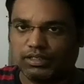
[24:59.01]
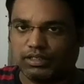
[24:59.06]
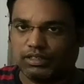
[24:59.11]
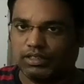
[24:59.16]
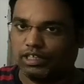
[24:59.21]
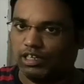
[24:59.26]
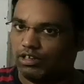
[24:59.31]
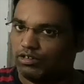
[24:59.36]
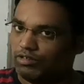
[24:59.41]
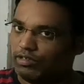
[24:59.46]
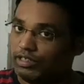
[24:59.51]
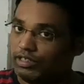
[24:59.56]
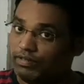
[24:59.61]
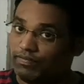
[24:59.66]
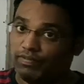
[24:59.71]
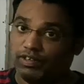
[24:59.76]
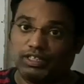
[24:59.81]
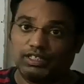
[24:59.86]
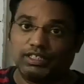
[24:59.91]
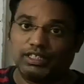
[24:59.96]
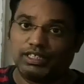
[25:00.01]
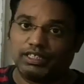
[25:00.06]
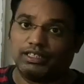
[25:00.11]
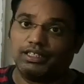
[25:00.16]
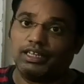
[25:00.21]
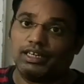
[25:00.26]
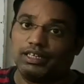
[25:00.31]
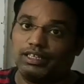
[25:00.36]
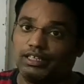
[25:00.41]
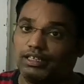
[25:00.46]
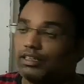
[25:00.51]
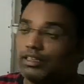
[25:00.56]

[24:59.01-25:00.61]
you have to differentiate that.